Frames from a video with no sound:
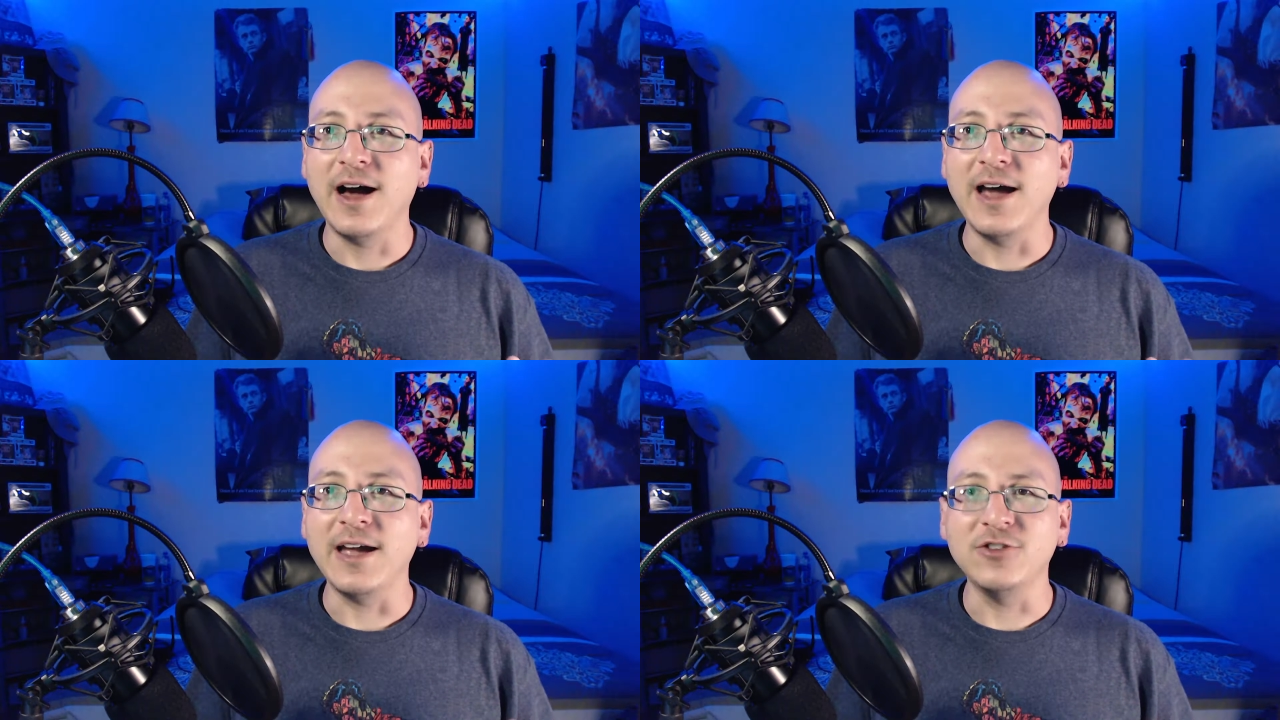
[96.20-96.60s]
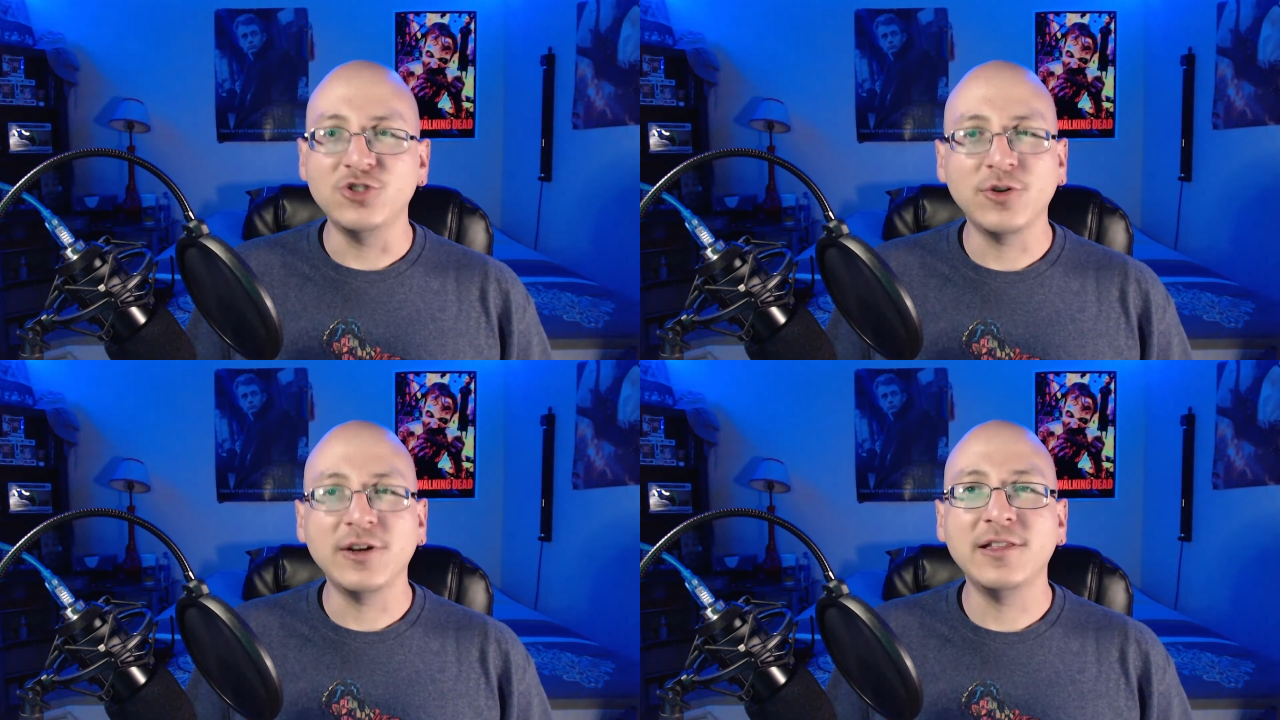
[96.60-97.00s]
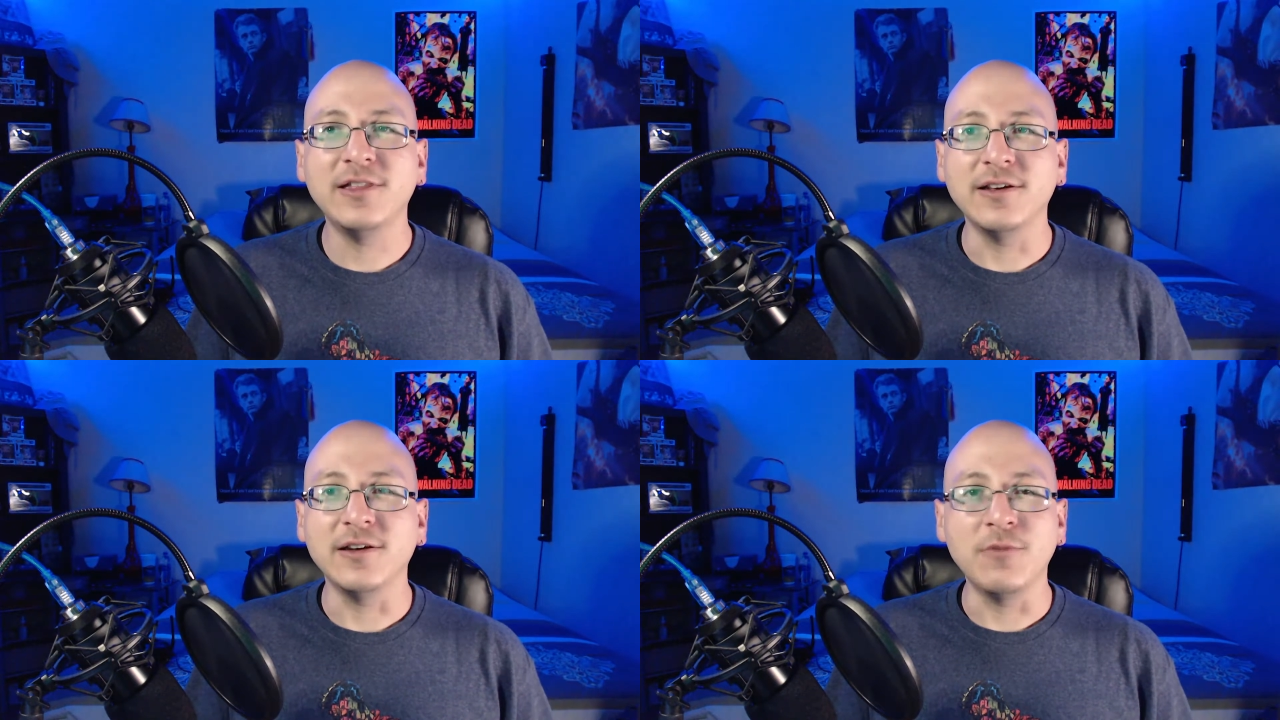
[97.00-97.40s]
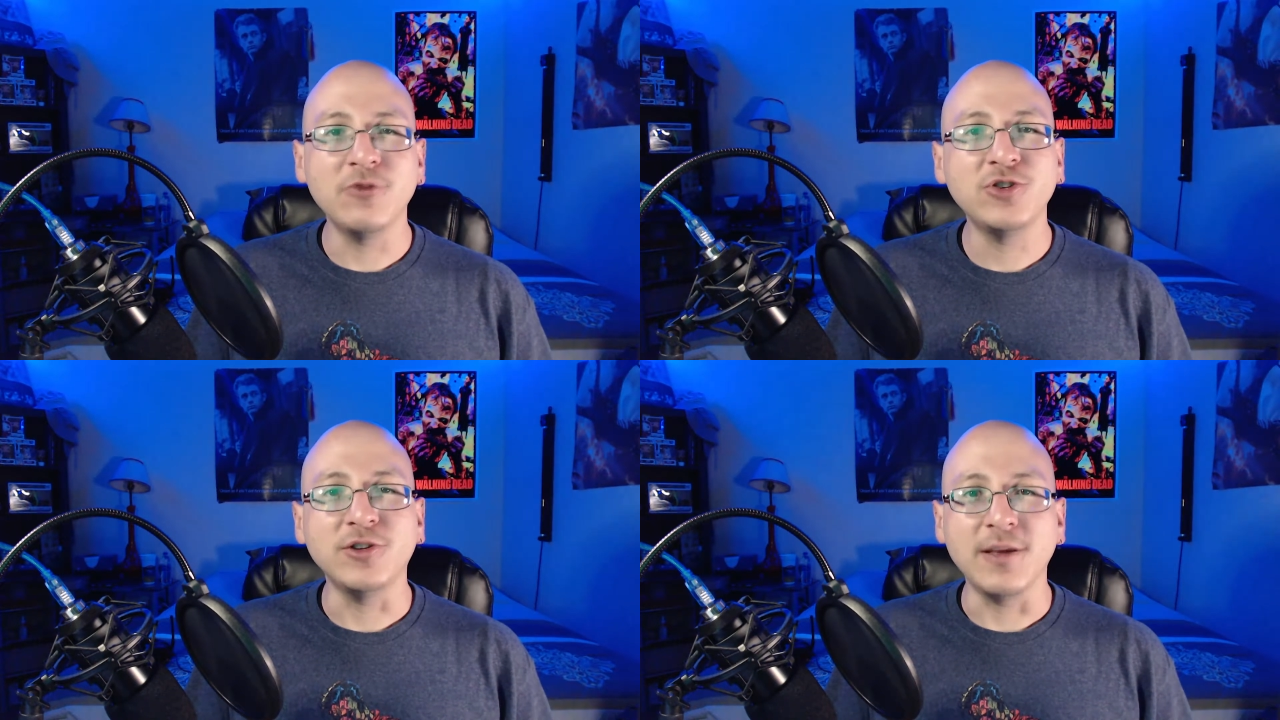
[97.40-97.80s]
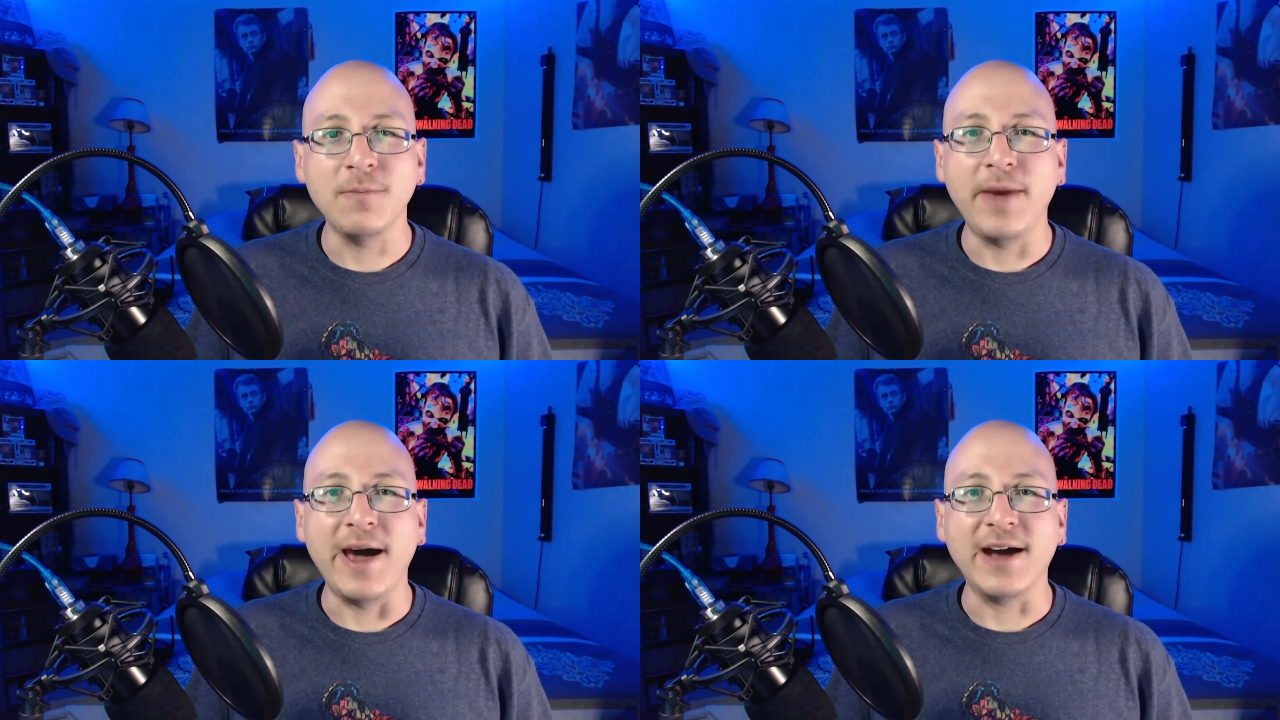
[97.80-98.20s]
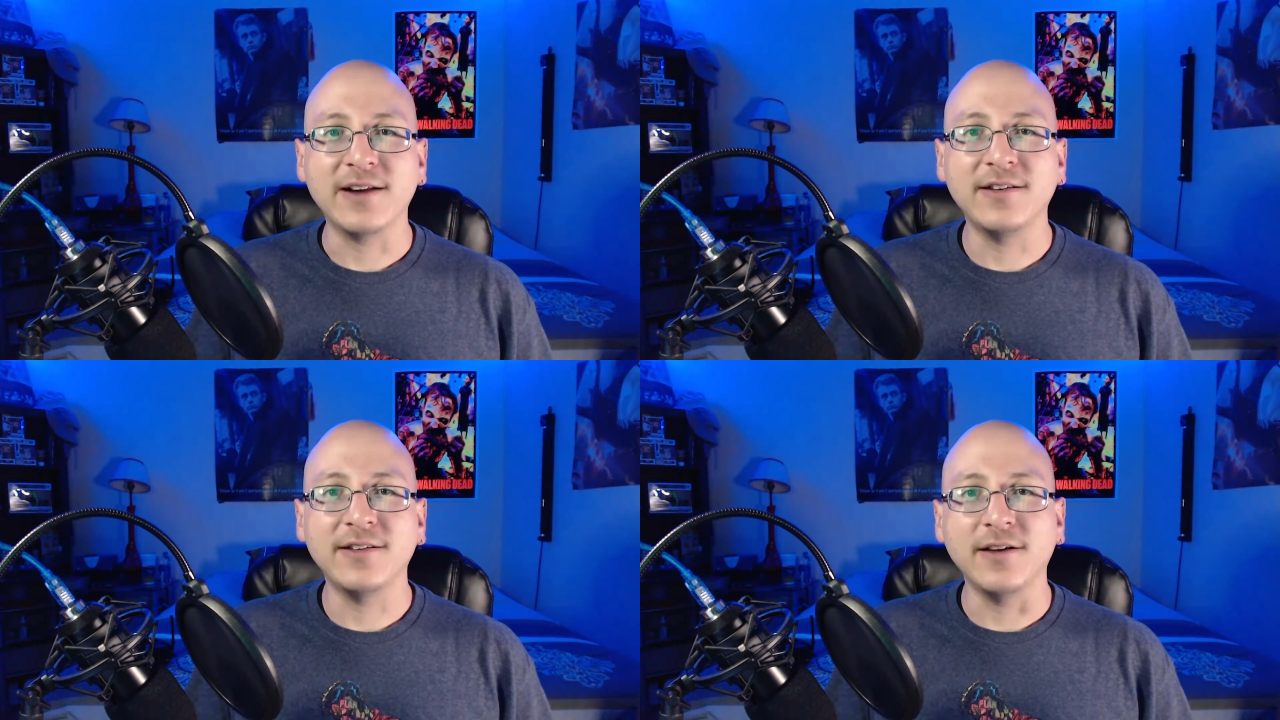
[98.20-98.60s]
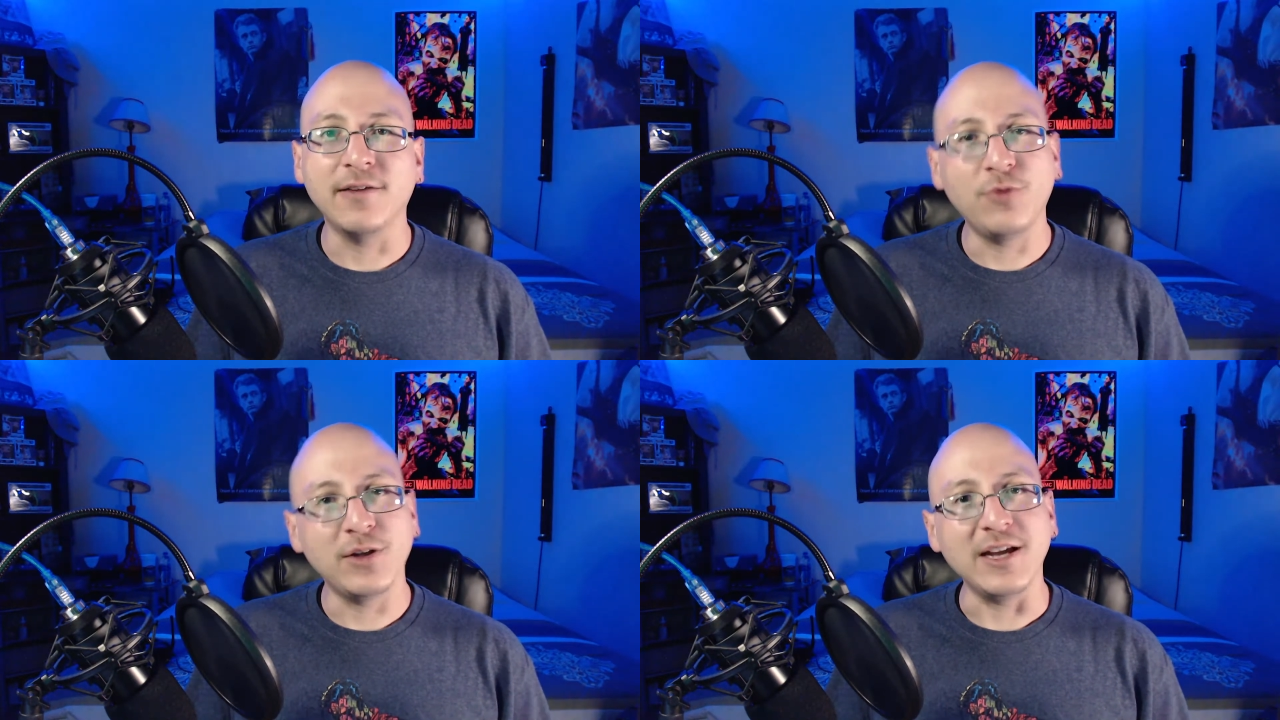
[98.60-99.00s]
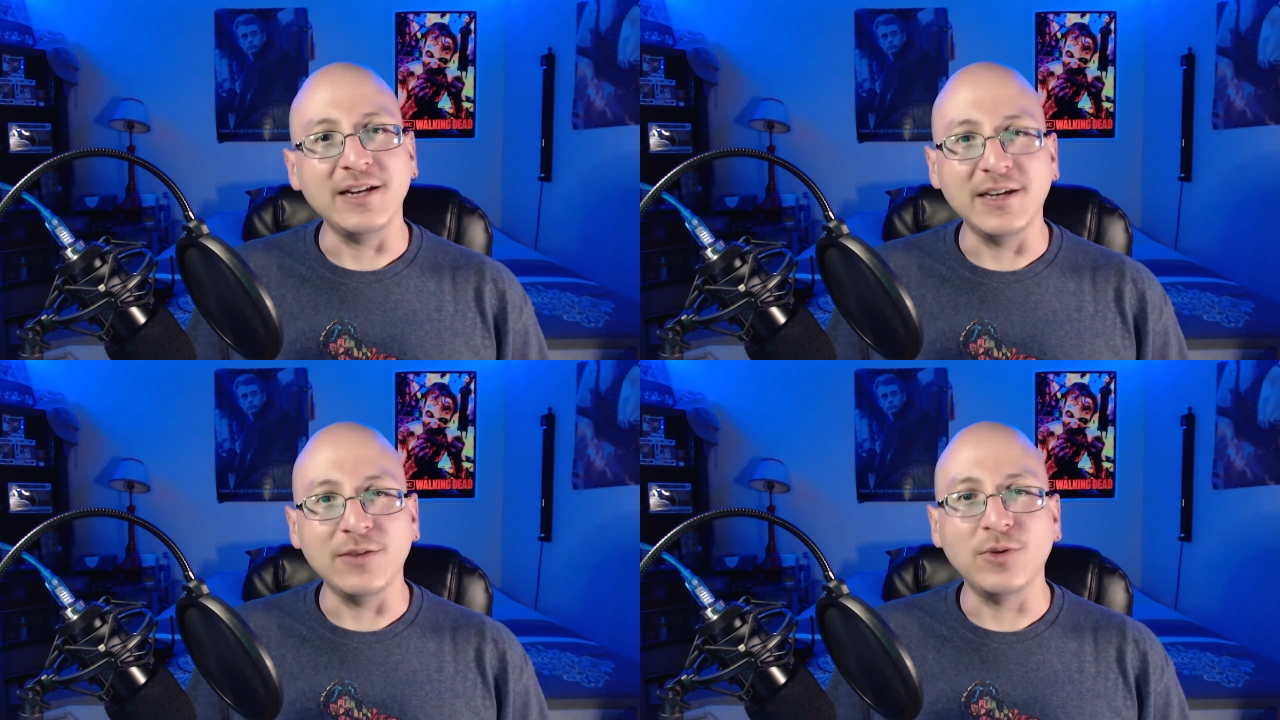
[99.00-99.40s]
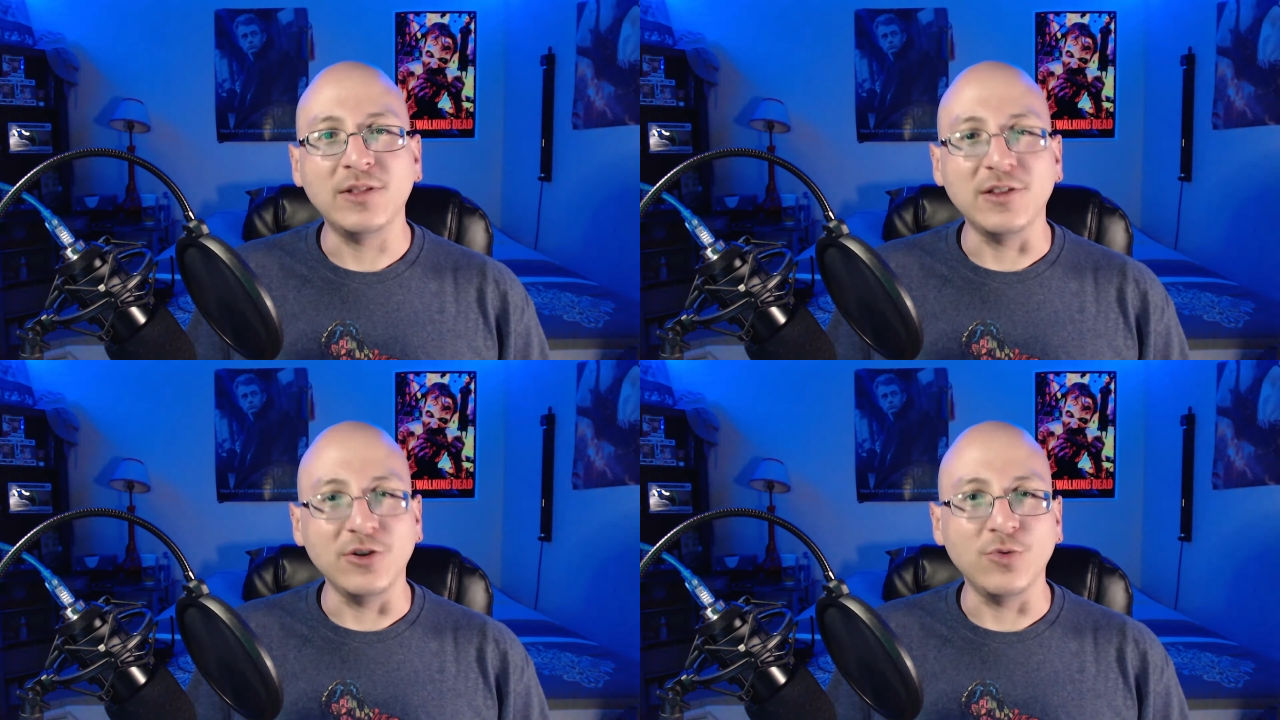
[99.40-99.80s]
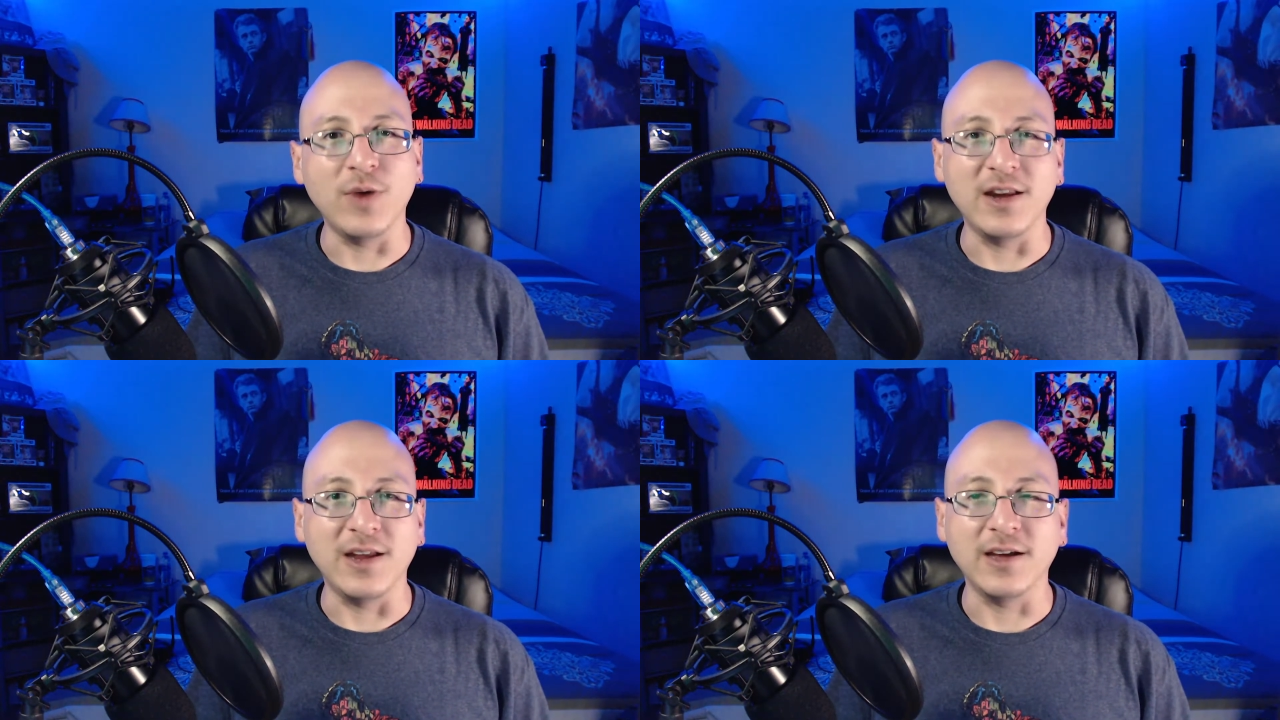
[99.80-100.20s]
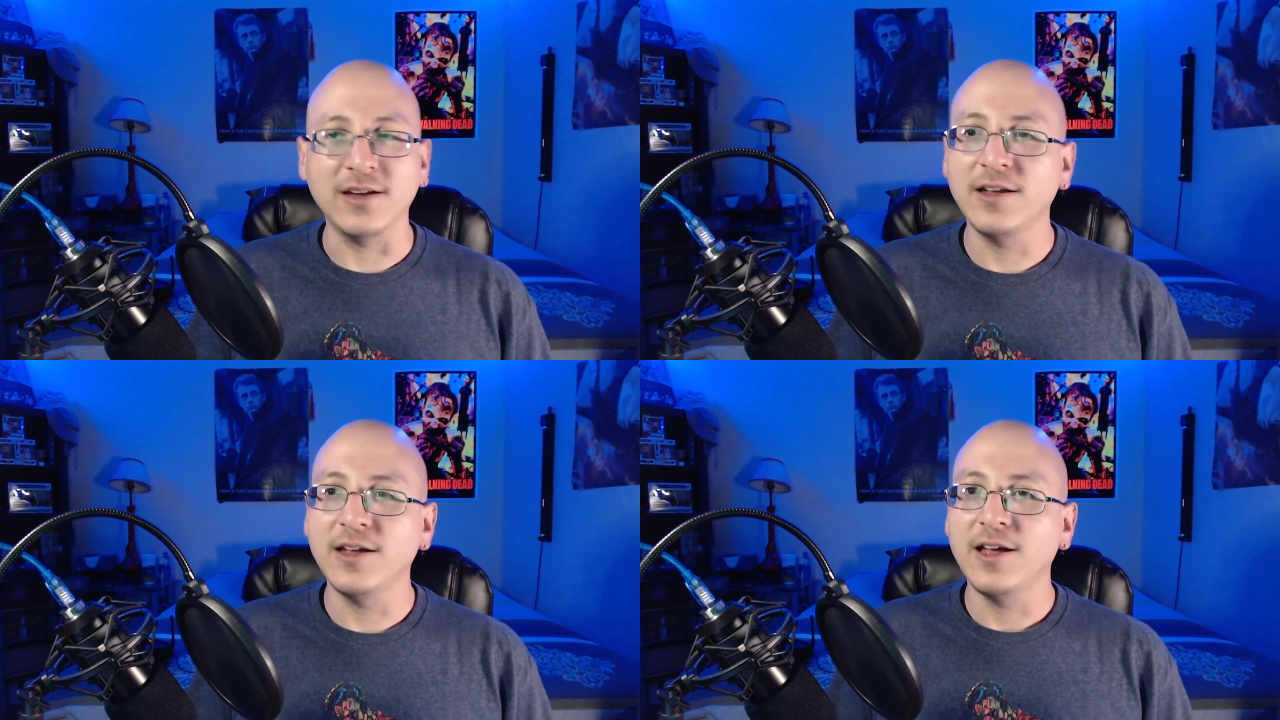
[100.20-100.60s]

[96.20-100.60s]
I enjoyed the emotional impact of what they did with the new ending.